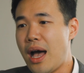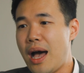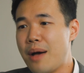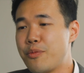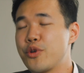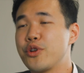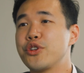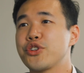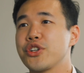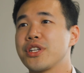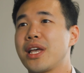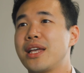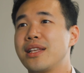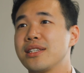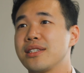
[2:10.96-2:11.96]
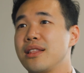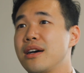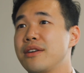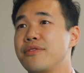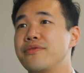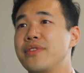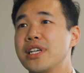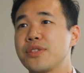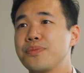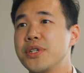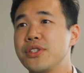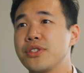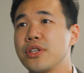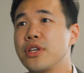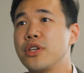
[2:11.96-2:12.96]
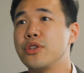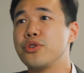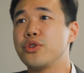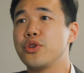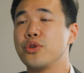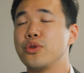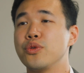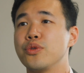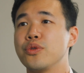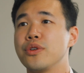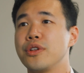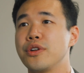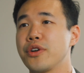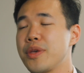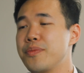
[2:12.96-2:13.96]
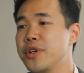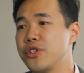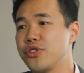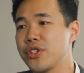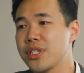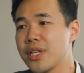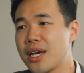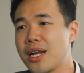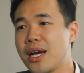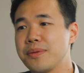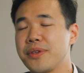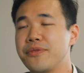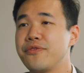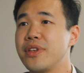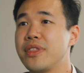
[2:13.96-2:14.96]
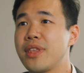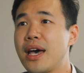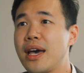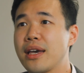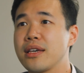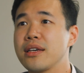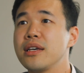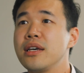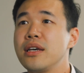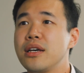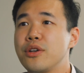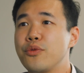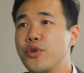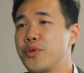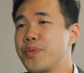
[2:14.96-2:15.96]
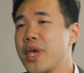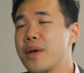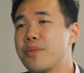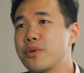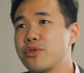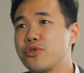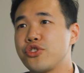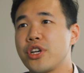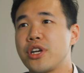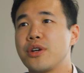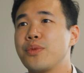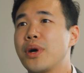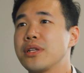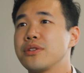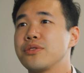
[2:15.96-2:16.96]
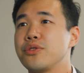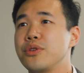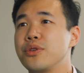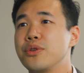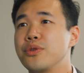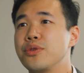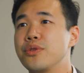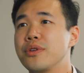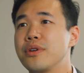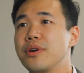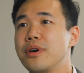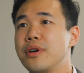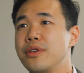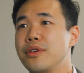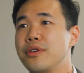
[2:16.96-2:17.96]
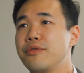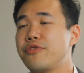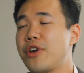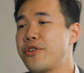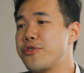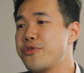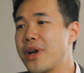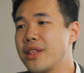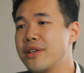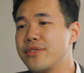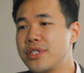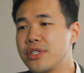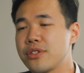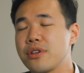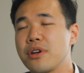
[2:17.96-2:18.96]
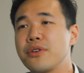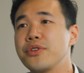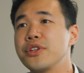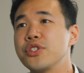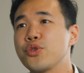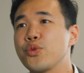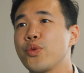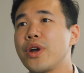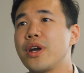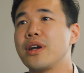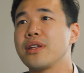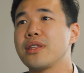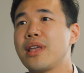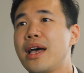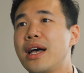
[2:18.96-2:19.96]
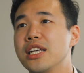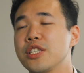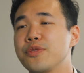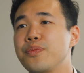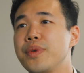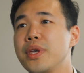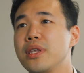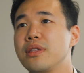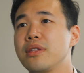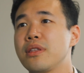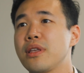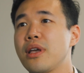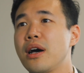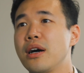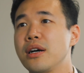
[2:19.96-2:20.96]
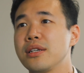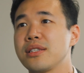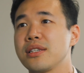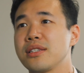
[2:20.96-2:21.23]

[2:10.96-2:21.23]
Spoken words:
I'm pretty sure that there's a lot of investments into emerging startups in fintech. Will you be able to share one or two very relevant stories where there has been a